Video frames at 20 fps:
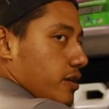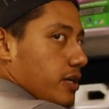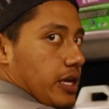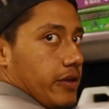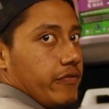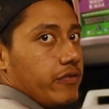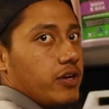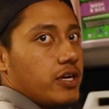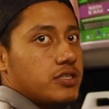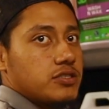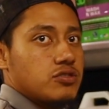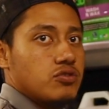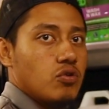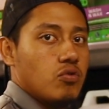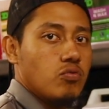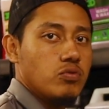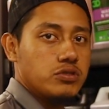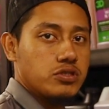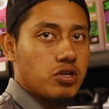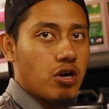if you guys know
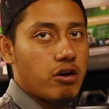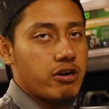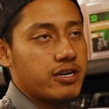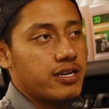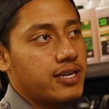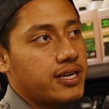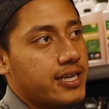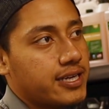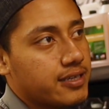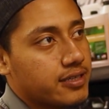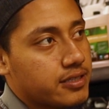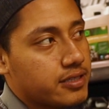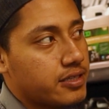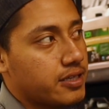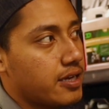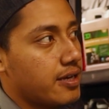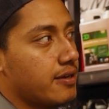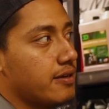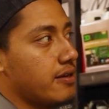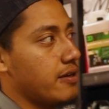what's gardening,
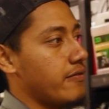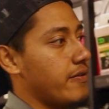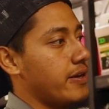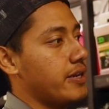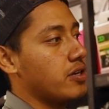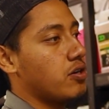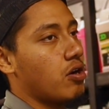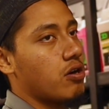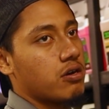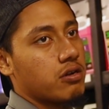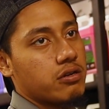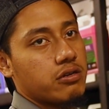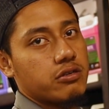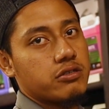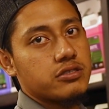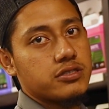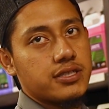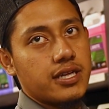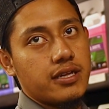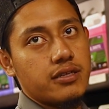if any
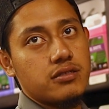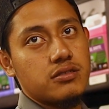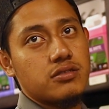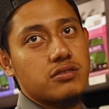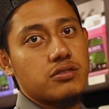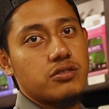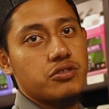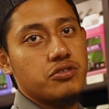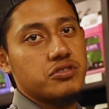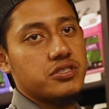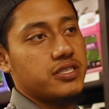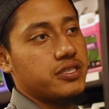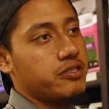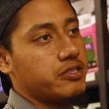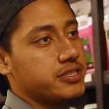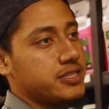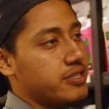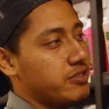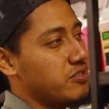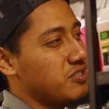gardeners that you see in the
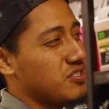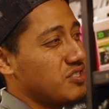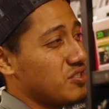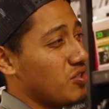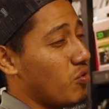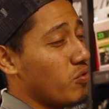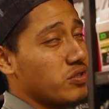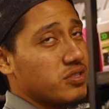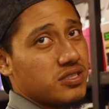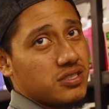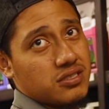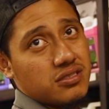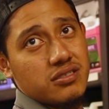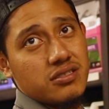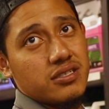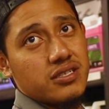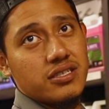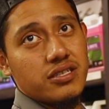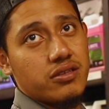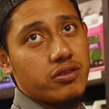interiors is always
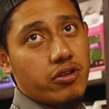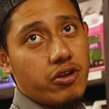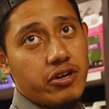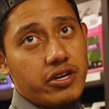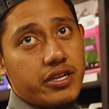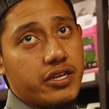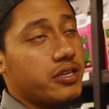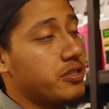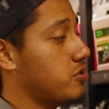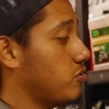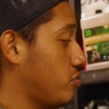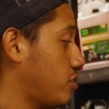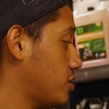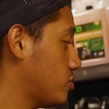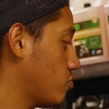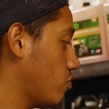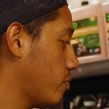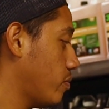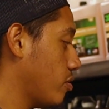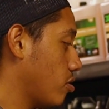dirty. So
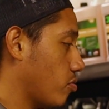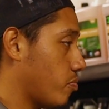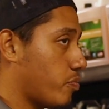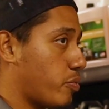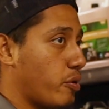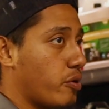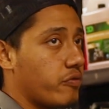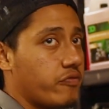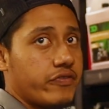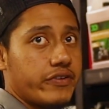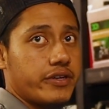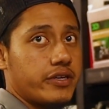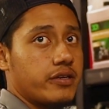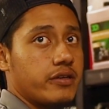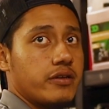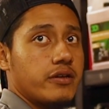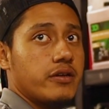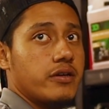this will be the perfect,